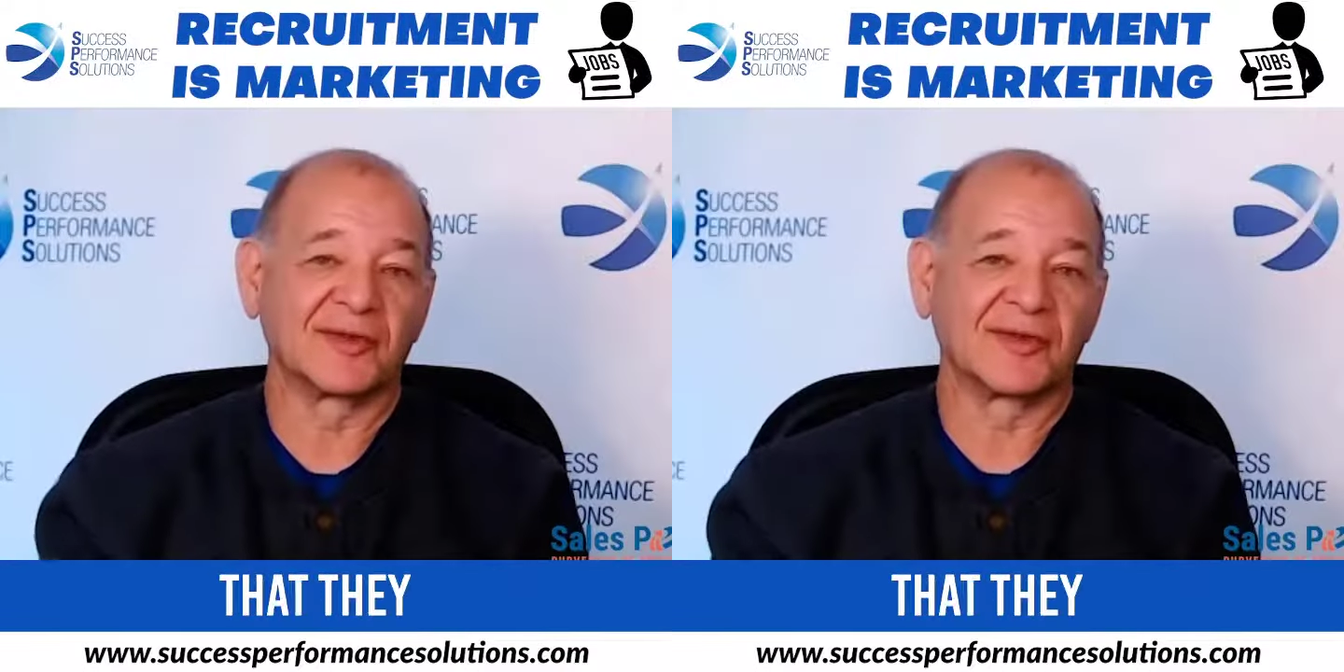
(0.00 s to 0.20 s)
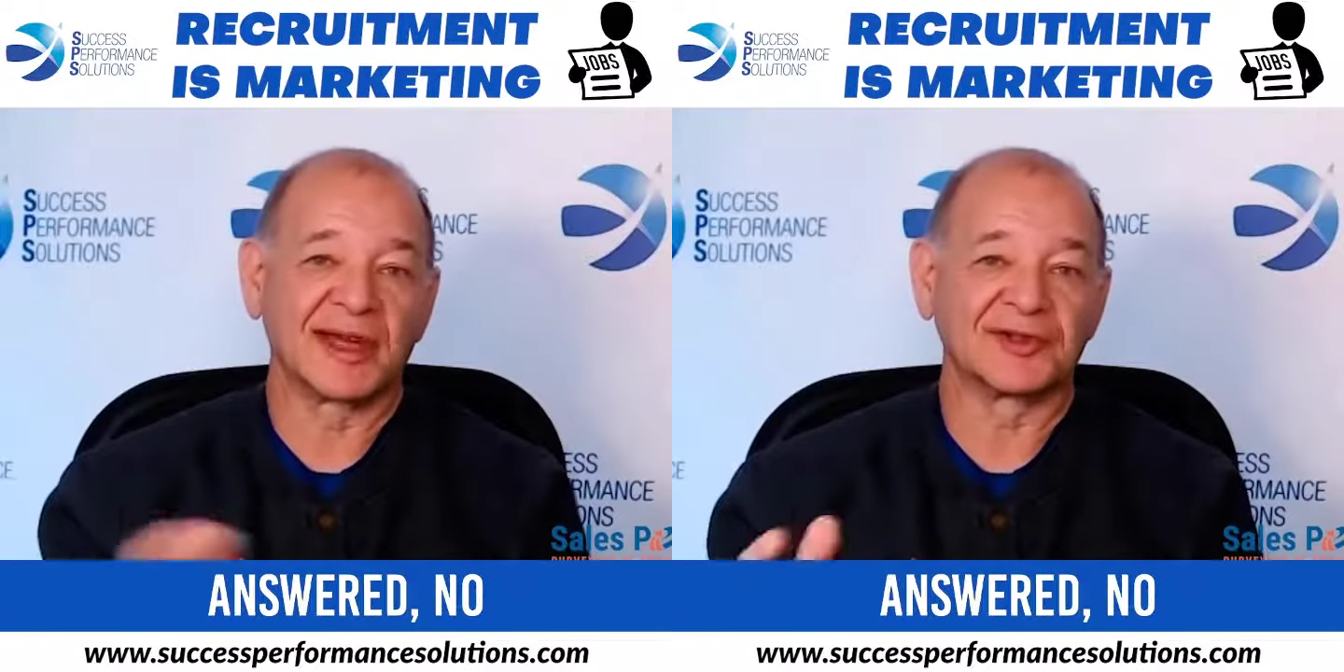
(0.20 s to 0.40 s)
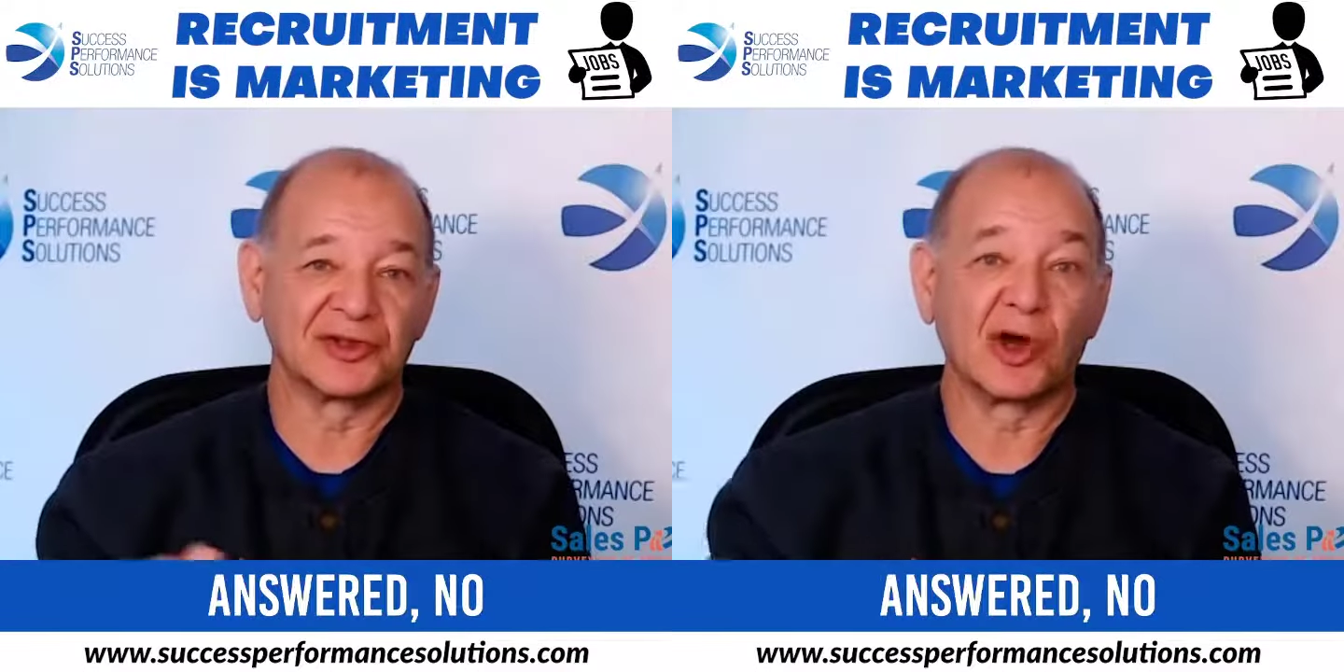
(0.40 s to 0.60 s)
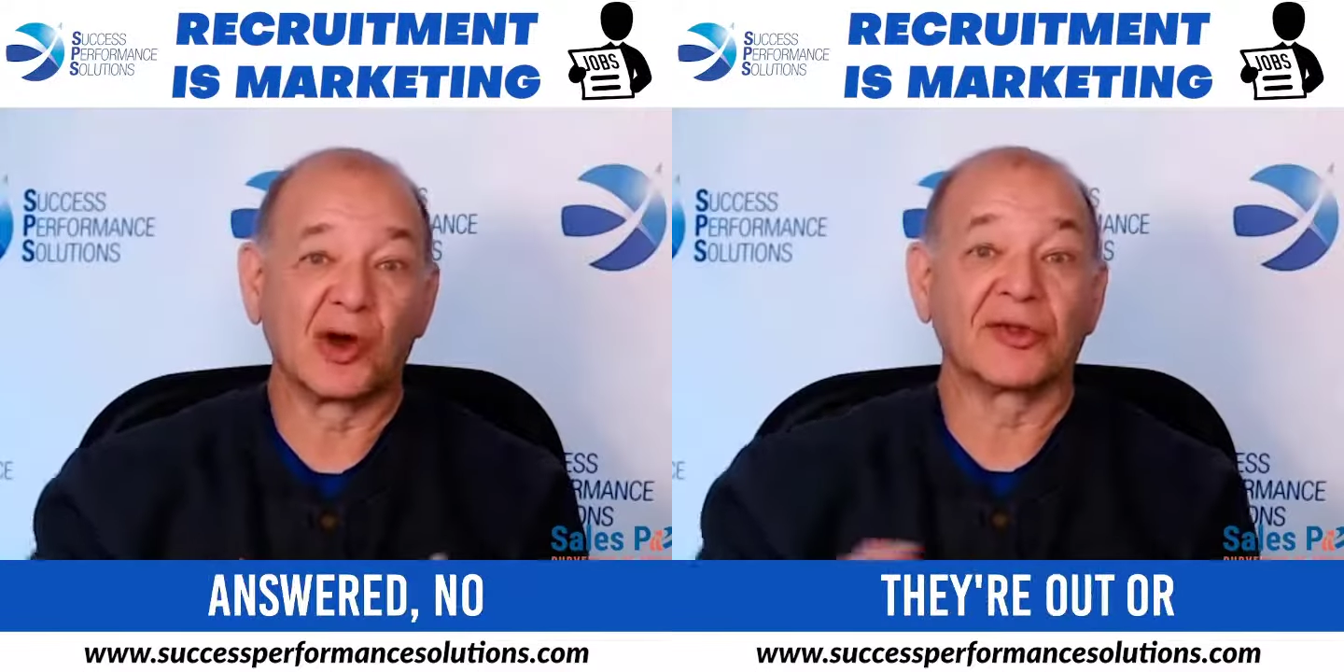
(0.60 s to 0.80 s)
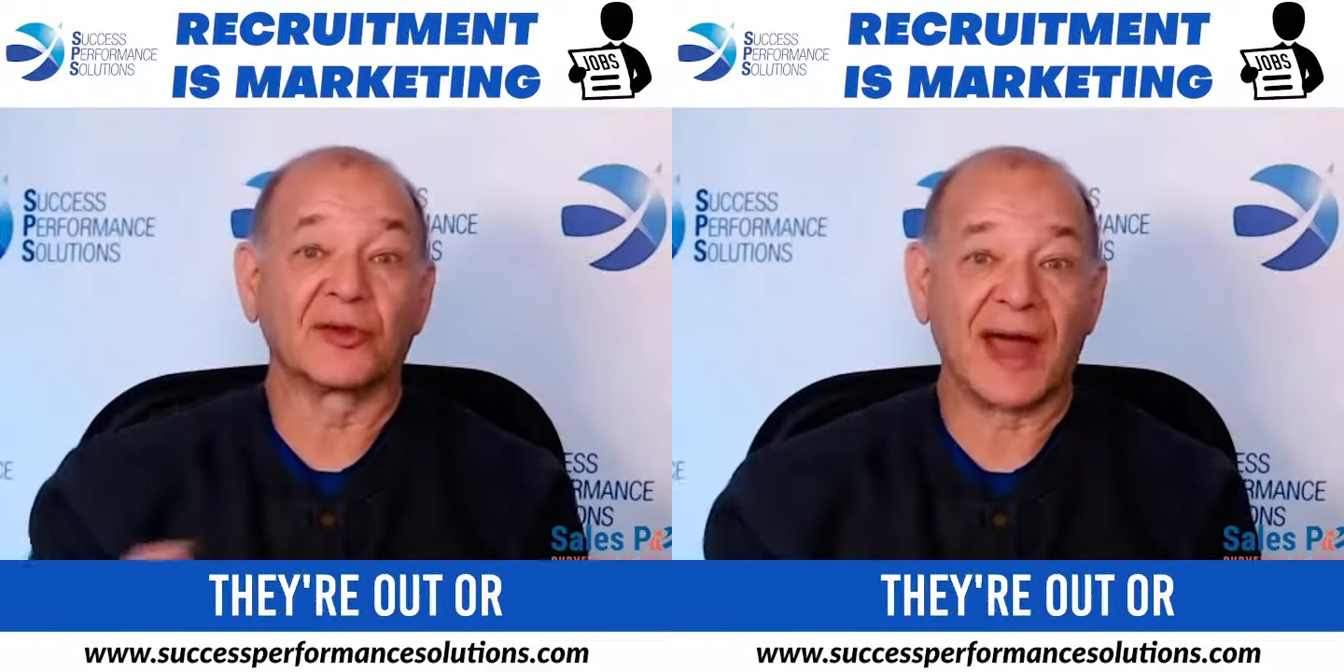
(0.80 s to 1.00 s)
if they answer
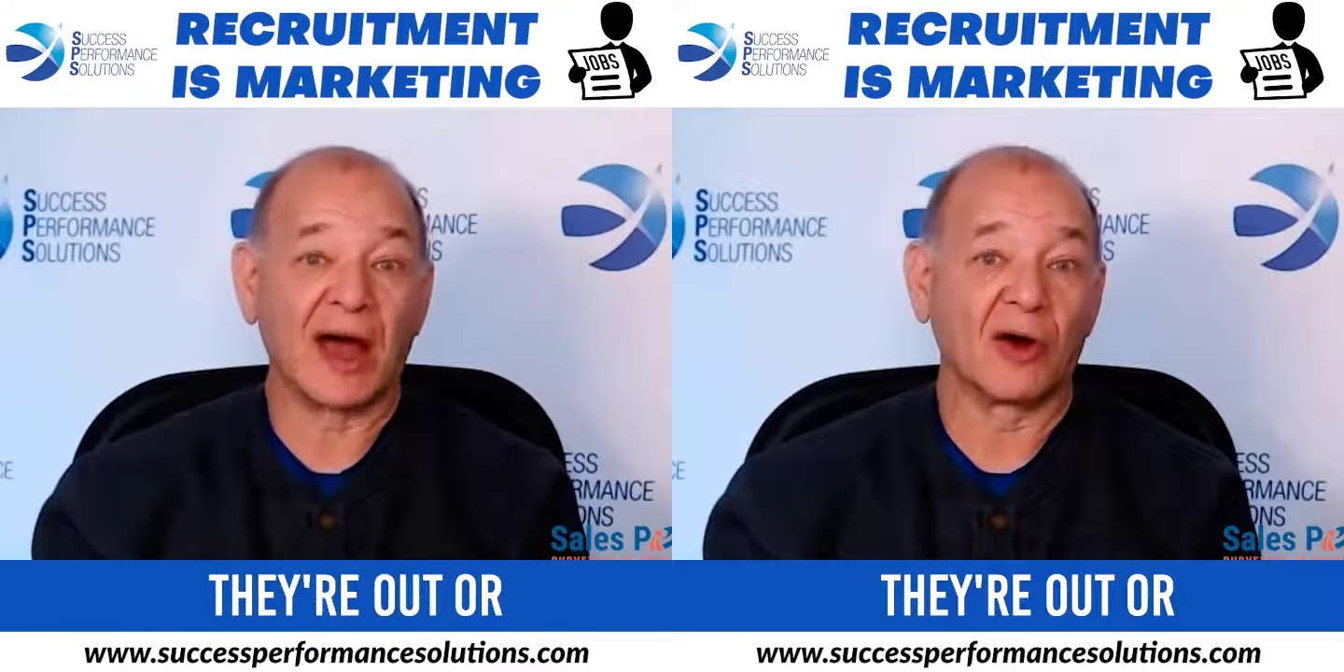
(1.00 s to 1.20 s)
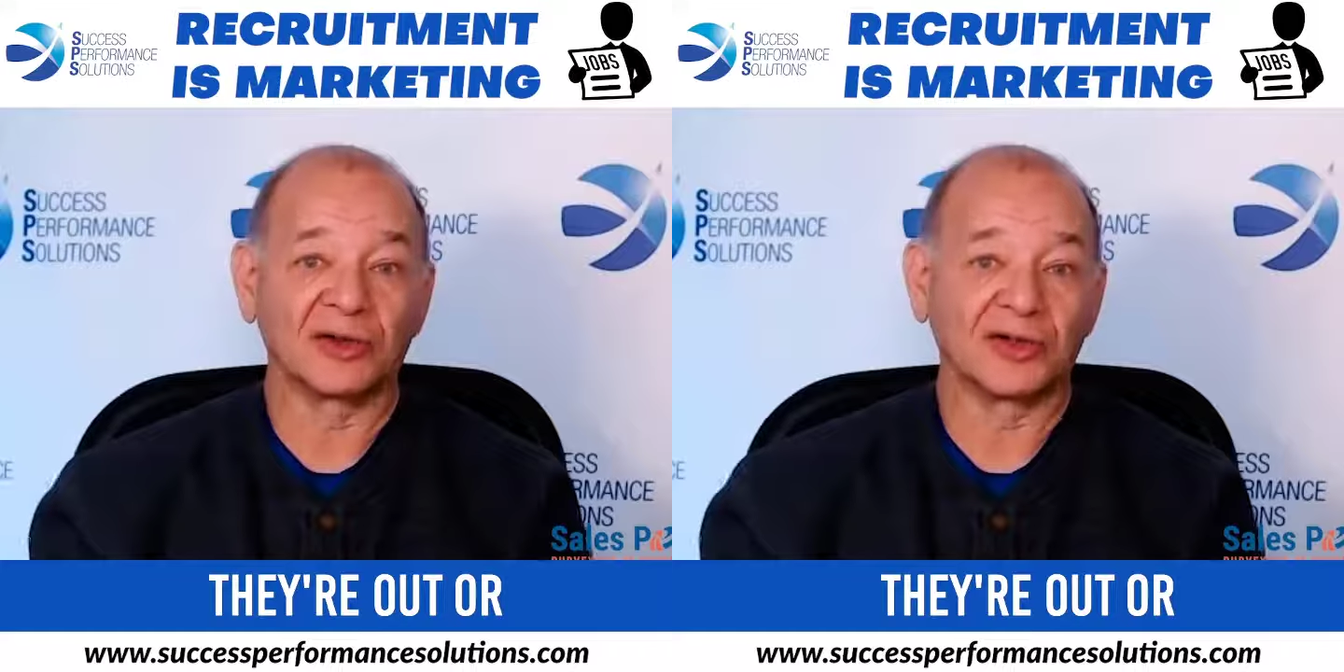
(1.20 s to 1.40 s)
no, they're out.